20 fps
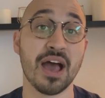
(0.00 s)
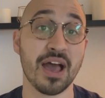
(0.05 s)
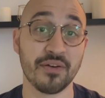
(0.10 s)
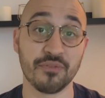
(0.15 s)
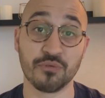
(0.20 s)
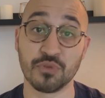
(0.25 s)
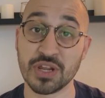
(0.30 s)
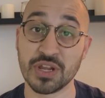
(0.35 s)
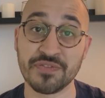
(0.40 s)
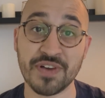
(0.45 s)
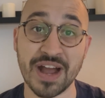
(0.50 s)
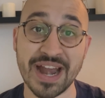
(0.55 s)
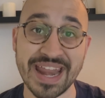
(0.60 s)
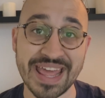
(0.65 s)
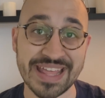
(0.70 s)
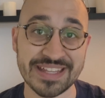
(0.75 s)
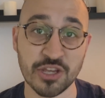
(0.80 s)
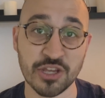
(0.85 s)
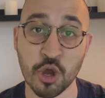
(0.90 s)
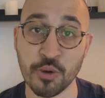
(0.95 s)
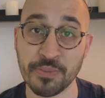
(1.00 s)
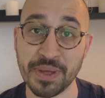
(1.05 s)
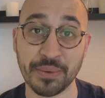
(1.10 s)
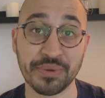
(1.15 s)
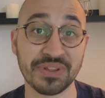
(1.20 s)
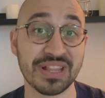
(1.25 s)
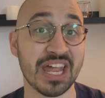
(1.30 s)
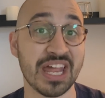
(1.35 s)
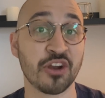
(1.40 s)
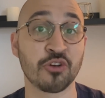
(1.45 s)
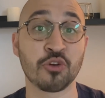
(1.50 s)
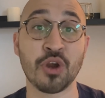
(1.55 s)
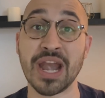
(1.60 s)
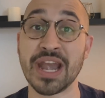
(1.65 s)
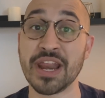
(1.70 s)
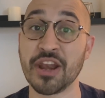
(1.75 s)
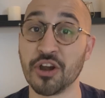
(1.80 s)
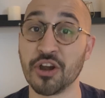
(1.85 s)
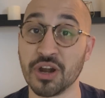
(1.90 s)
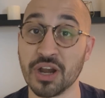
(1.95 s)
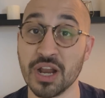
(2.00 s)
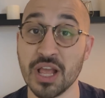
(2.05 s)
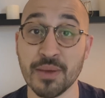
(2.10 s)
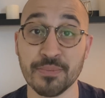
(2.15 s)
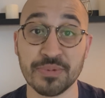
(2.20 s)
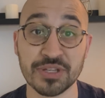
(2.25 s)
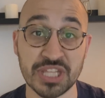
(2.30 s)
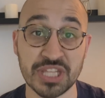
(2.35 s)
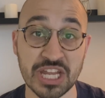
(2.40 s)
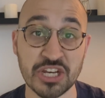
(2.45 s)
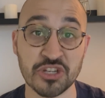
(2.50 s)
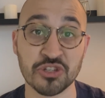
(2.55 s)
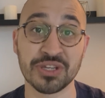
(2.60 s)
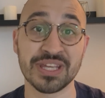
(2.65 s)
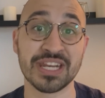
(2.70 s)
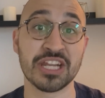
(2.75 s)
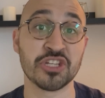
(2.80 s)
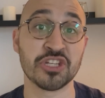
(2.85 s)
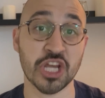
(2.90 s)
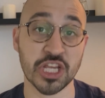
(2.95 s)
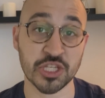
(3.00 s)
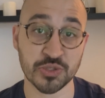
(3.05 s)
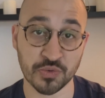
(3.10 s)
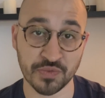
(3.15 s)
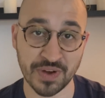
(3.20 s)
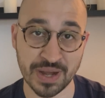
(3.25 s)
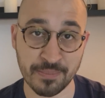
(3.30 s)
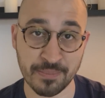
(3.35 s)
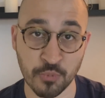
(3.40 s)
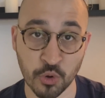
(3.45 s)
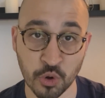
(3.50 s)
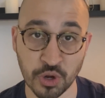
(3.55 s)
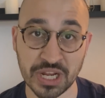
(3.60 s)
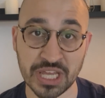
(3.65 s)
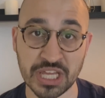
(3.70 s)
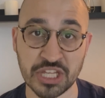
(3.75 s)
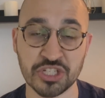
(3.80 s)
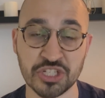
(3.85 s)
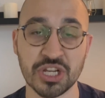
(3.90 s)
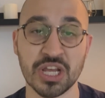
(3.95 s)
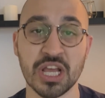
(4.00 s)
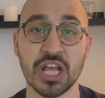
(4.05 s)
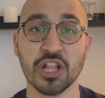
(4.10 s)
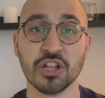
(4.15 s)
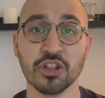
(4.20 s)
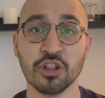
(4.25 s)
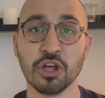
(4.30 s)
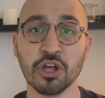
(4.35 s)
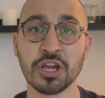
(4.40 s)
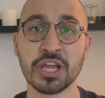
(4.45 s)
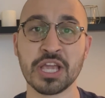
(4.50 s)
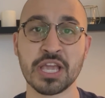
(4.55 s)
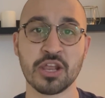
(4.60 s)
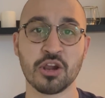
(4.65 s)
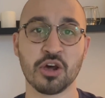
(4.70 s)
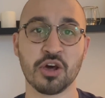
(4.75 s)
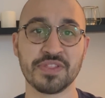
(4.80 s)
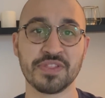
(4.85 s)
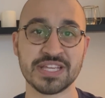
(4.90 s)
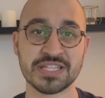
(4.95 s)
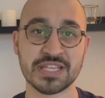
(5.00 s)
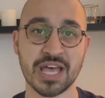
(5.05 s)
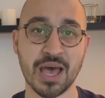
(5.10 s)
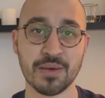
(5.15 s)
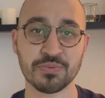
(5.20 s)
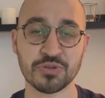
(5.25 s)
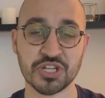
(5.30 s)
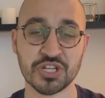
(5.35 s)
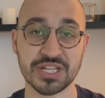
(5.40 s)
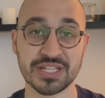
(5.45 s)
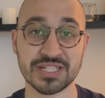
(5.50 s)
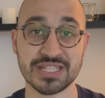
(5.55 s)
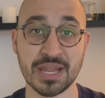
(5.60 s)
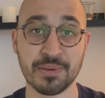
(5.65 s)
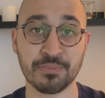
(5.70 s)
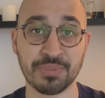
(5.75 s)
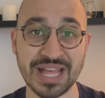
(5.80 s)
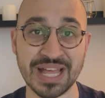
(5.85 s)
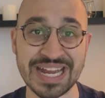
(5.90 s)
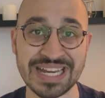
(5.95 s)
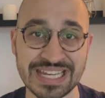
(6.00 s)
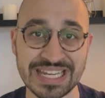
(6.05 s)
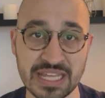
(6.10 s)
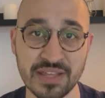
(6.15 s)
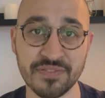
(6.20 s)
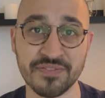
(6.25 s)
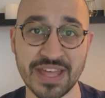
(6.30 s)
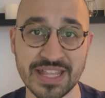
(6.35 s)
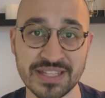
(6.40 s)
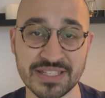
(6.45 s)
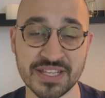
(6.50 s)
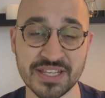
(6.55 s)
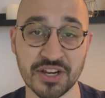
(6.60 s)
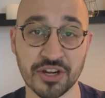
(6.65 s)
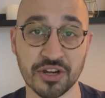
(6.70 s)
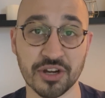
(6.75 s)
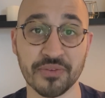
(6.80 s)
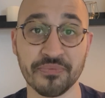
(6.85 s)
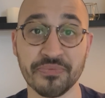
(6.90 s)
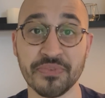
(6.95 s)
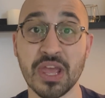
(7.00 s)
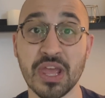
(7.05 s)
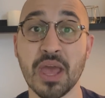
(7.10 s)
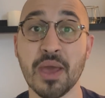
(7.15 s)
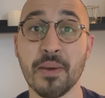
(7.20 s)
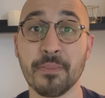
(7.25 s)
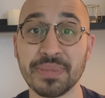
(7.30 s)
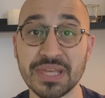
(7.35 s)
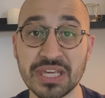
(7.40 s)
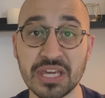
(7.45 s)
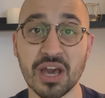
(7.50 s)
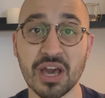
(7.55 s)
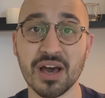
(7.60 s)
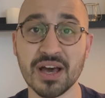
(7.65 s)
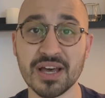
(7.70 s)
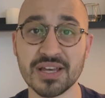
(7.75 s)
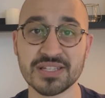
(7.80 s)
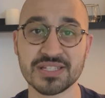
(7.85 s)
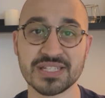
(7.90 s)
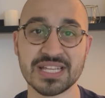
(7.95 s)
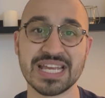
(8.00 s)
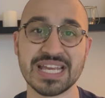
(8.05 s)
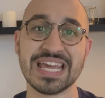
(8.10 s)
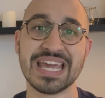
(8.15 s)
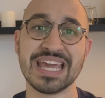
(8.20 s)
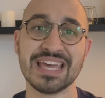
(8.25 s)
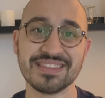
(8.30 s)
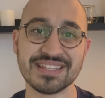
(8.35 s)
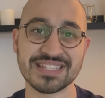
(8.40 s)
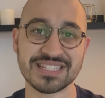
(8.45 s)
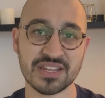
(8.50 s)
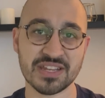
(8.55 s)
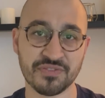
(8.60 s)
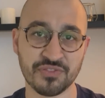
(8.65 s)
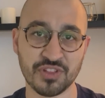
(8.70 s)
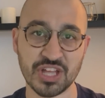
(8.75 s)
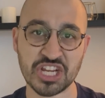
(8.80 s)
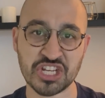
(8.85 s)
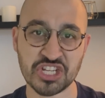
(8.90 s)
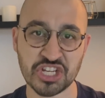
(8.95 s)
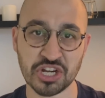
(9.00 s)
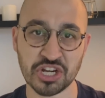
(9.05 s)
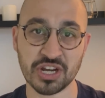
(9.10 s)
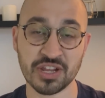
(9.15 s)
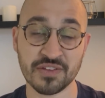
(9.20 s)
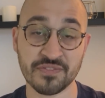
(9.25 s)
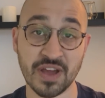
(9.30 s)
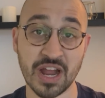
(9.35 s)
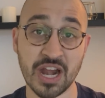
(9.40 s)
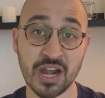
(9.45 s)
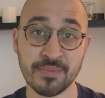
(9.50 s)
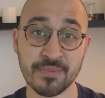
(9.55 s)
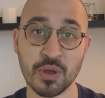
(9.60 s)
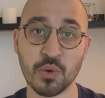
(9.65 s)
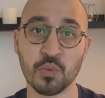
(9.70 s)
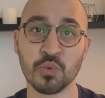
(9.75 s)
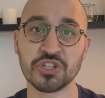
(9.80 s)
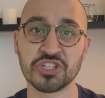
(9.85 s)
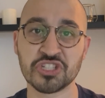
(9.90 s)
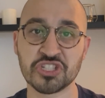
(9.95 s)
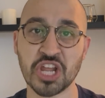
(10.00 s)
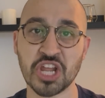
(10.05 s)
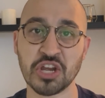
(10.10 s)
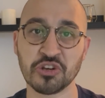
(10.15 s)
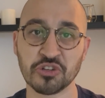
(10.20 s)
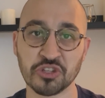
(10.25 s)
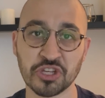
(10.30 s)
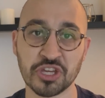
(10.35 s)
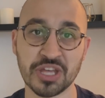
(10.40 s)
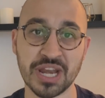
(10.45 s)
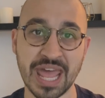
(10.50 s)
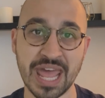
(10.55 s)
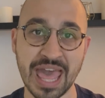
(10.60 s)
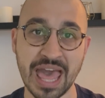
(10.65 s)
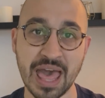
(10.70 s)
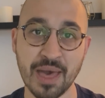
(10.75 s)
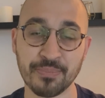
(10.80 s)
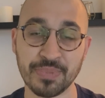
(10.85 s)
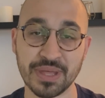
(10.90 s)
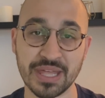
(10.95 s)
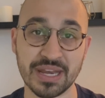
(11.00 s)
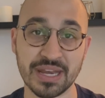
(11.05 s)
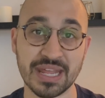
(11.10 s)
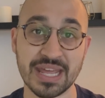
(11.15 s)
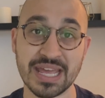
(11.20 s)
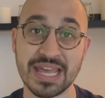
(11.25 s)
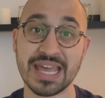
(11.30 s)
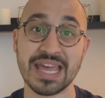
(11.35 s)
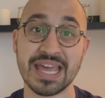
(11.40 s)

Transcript: uh, refinance a home equity line of credit, or potentially an adjustable rate mortgage. Looking at all these options and playing defense here. Because in this inflationary environment, what's generally going to happen